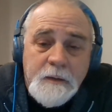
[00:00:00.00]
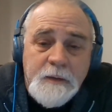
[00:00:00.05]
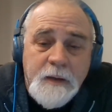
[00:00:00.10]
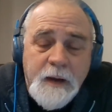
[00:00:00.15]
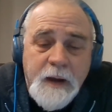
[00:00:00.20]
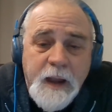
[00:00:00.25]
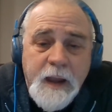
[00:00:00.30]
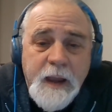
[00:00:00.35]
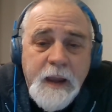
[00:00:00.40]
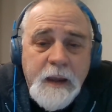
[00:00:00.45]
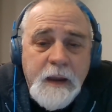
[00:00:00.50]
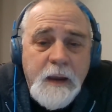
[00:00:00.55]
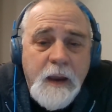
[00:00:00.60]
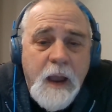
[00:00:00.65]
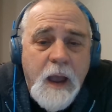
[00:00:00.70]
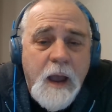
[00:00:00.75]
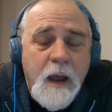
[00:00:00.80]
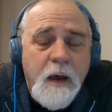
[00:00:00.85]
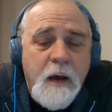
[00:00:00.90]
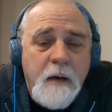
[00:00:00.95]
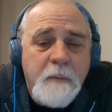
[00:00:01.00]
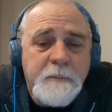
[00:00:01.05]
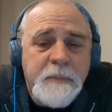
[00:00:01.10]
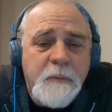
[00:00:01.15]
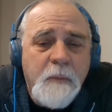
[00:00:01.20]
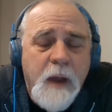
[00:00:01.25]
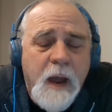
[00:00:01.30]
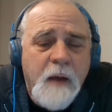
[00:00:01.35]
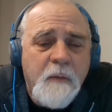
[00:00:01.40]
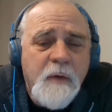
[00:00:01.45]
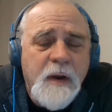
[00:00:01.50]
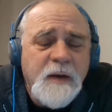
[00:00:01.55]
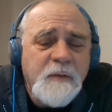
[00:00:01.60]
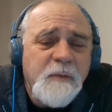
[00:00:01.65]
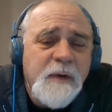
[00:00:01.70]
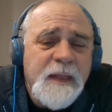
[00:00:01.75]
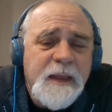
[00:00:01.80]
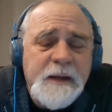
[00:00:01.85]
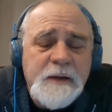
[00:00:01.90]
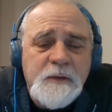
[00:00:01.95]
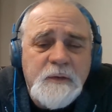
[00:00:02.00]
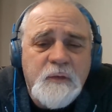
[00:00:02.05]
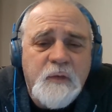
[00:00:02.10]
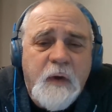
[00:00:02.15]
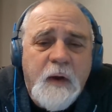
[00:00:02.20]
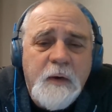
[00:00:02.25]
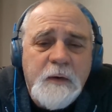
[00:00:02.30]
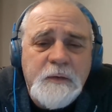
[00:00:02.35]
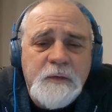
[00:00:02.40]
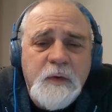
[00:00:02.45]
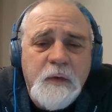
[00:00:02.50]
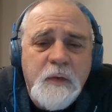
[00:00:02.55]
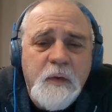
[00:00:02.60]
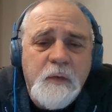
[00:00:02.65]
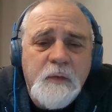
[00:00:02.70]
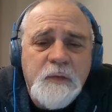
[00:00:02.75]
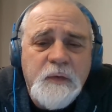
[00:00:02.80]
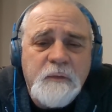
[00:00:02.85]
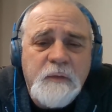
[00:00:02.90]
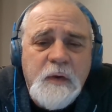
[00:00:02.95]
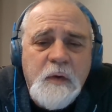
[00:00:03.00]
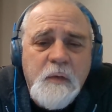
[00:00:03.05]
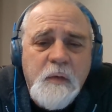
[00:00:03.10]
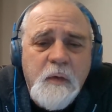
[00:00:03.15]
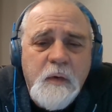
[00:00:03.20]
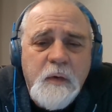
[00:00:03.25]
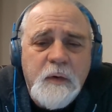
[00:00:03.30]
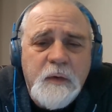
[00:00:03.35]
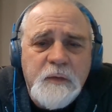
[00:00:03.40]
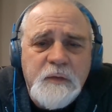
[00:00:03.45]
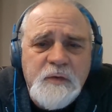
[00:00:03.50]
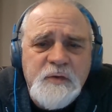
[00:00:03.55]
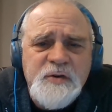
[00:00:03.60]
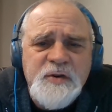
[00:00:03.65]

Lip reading: Today, I want to really talk to those of you who are